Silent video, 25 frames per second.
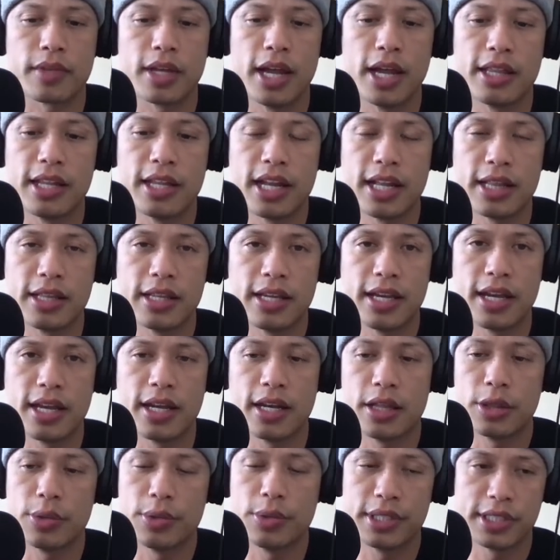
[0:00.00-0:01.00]
And then at the
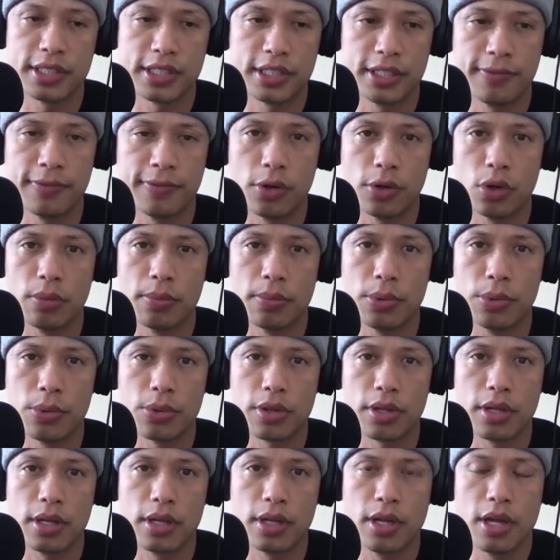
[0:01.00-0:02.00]
end, three sixty photo
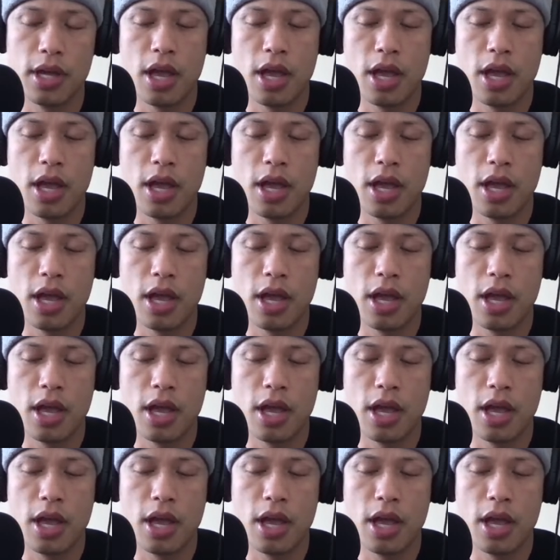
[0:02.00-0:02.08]
booth.